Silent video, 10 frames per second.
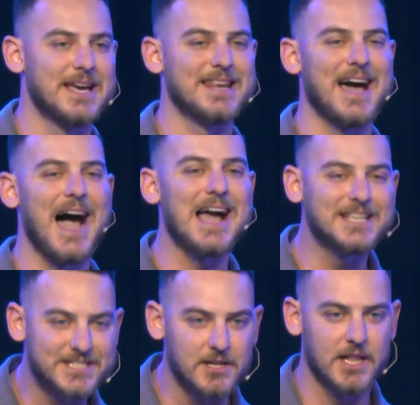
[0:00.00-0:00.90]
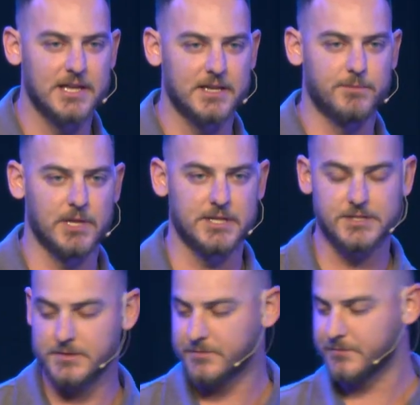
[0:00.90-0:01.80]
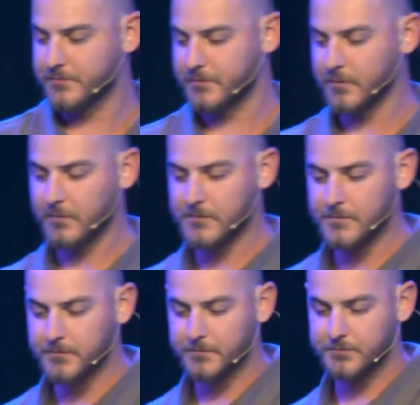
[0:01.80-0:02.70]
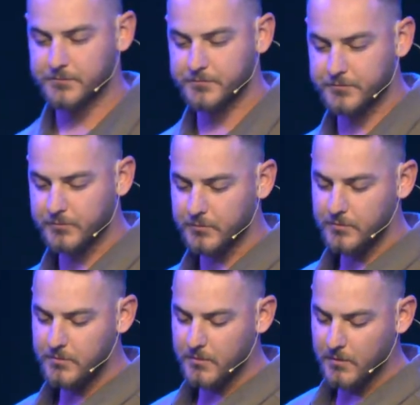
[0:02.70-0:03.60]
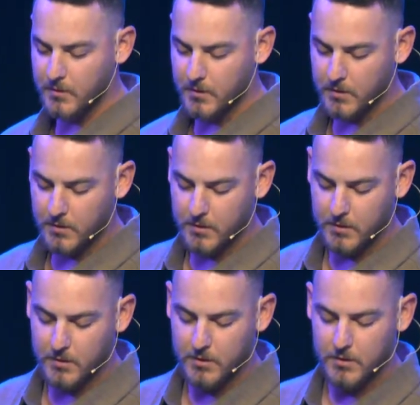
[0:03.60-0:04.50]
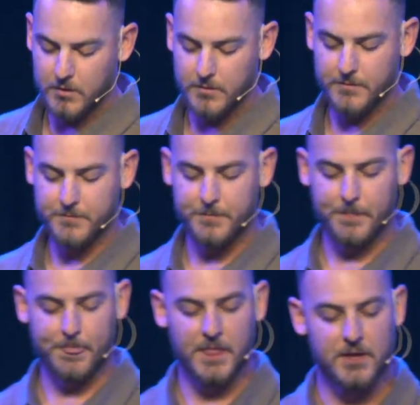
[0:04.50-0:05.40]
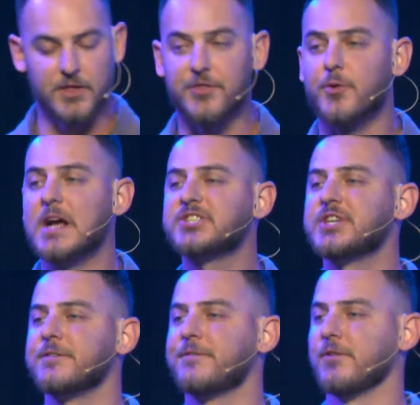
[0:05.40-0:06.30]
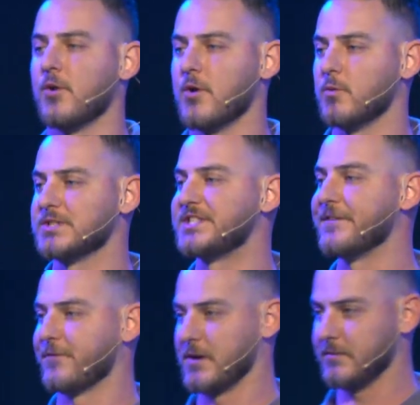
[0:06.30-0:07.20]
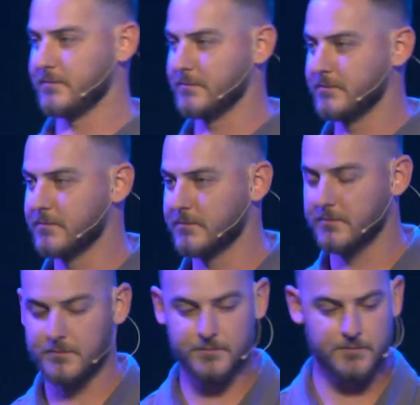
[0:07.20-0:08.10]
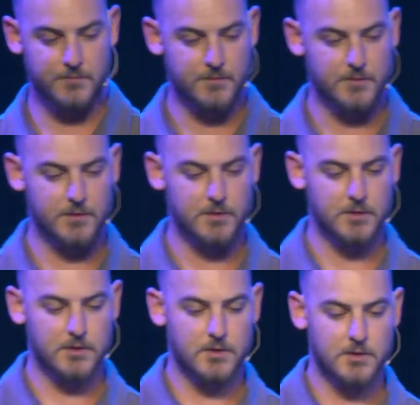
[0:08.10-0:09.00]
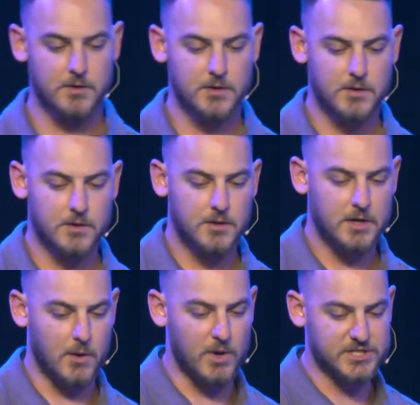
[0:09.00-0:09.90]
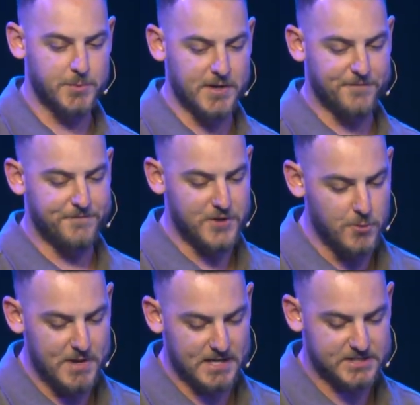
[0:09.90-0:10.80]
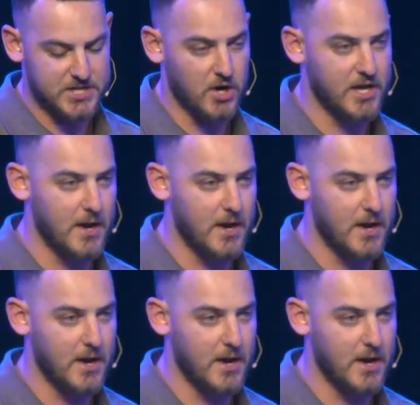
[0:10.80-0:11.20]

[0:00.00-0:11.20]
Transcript: and isolated place. El lagar era un lugar escondido y aislado. The threshing floor was different. La era diferente. And I want to spend a few minutes talking